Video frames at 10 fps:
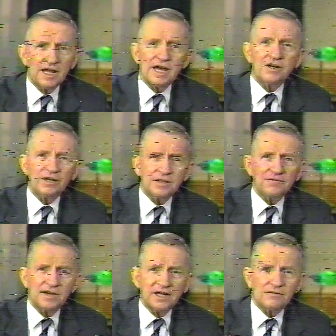At another
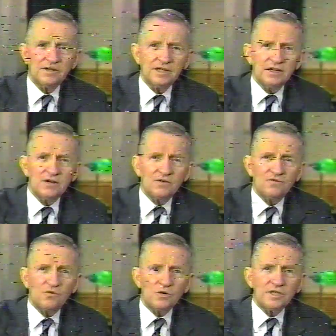factory,
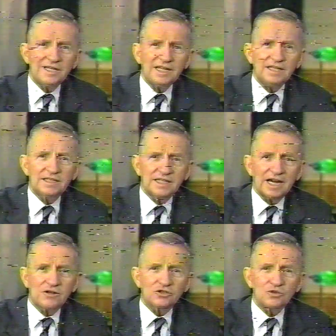
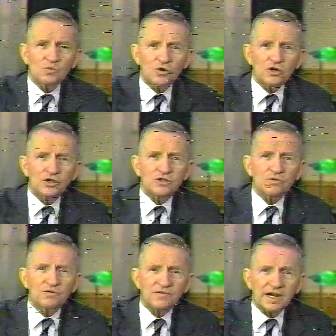14,000 workers
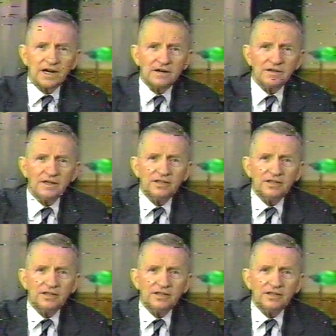were fired.